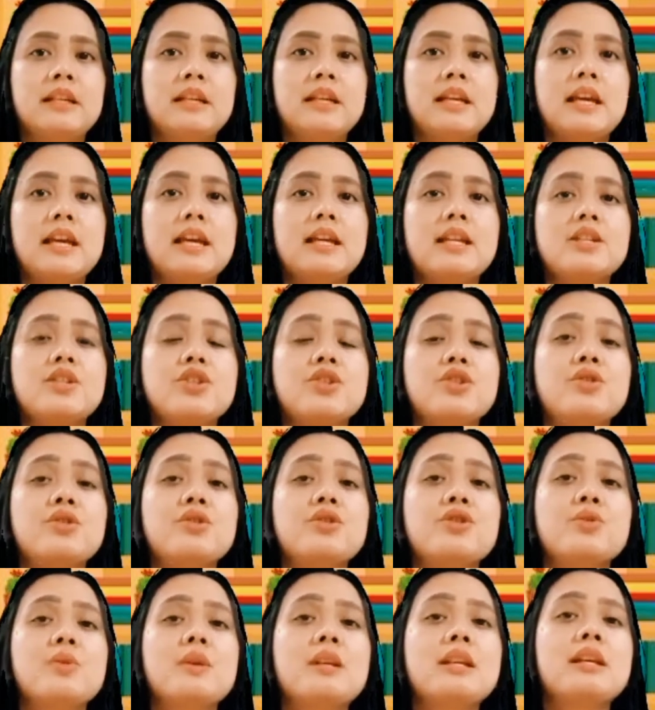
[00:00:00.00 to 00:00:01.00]
It is
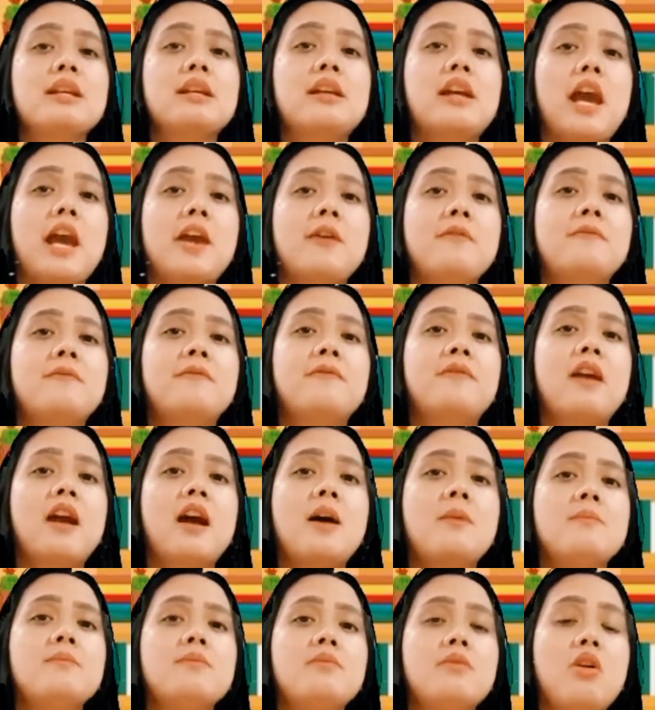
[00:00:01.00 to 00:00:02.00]
usually came
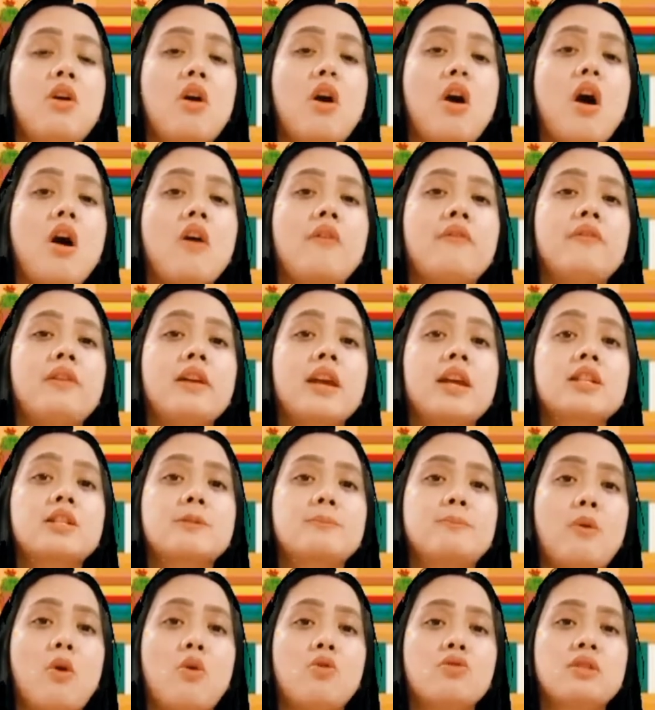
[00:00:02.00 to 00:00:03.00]
from
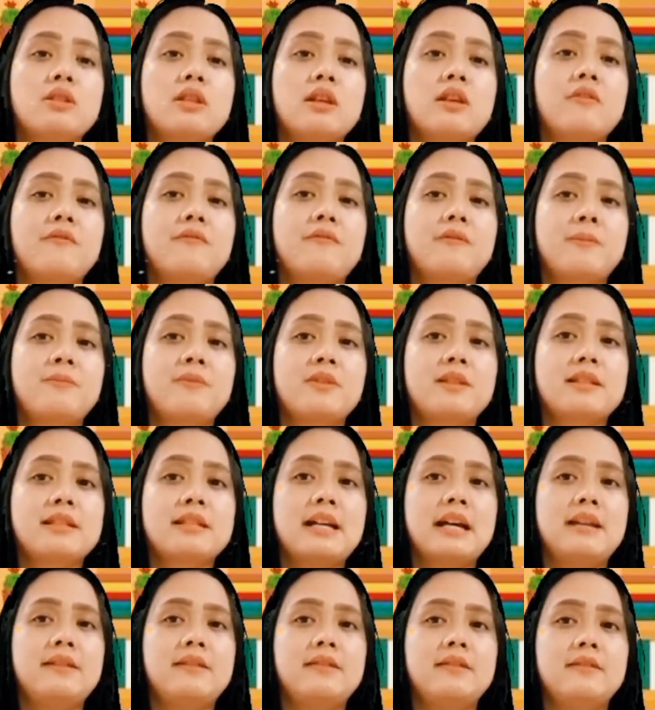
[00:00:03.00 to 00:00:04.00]
overexposing from the
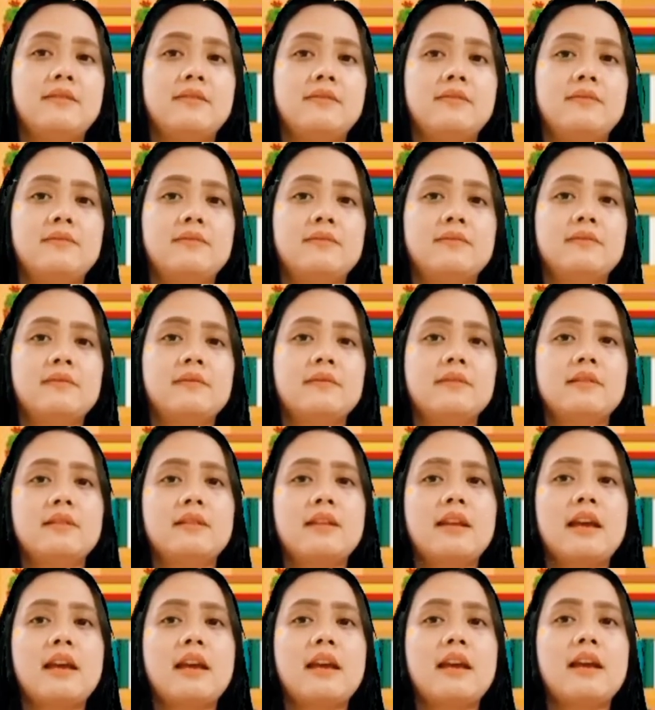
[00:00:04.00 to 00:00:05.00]
sun.
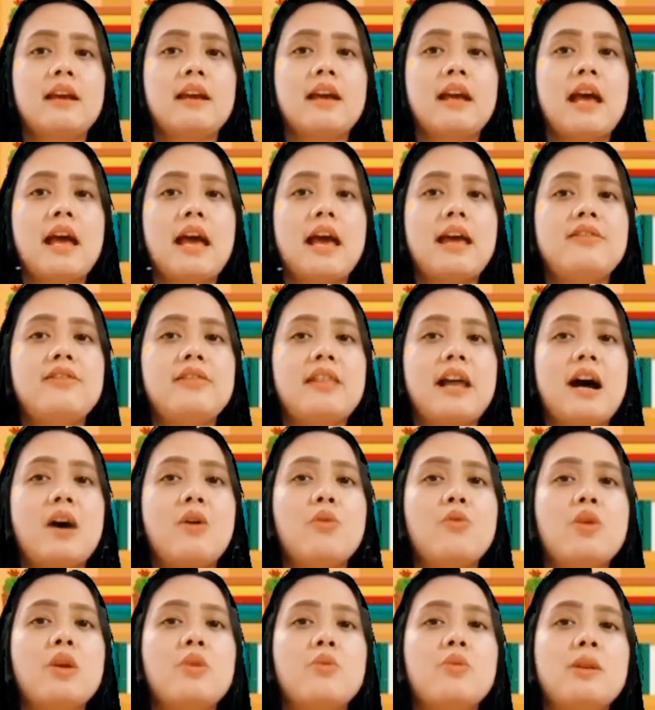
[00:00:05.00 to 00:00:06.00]
And now
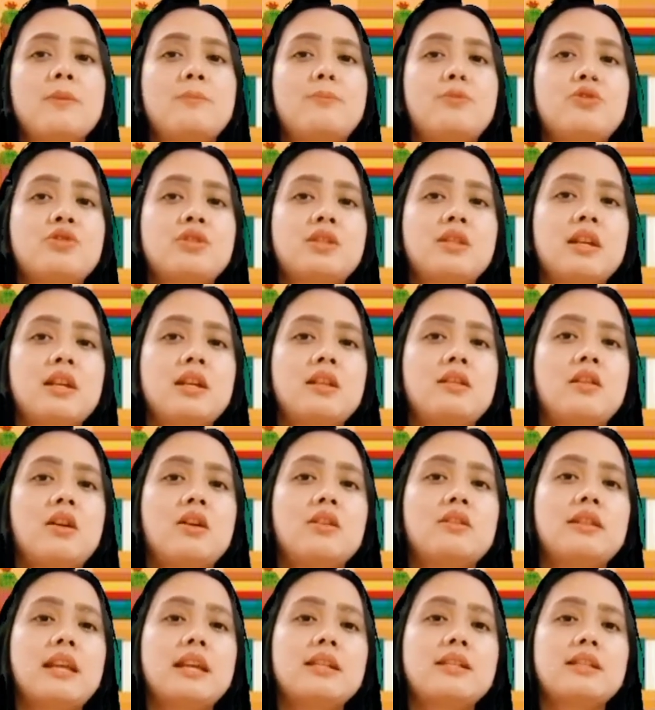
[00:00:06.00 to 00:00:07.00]
we will proceed
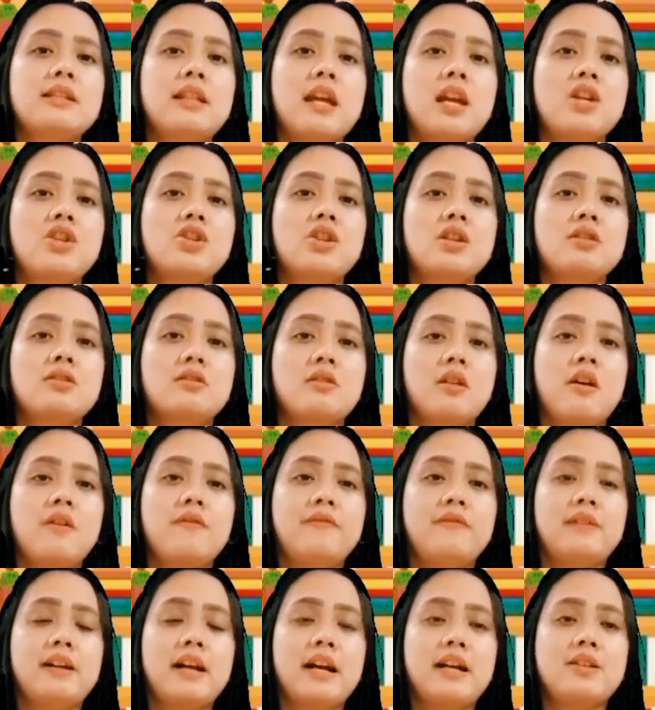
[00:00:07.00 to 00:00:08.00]
on the stages of
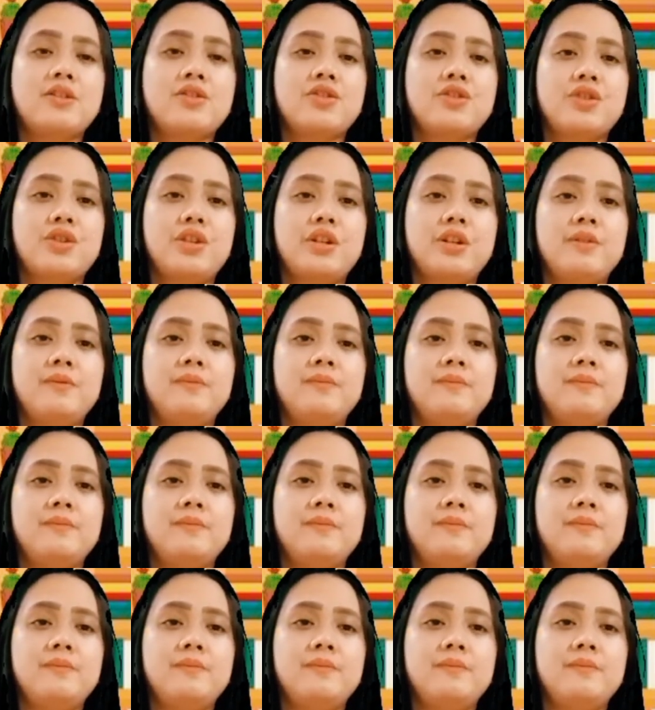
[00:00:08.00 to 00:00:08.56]
cancer.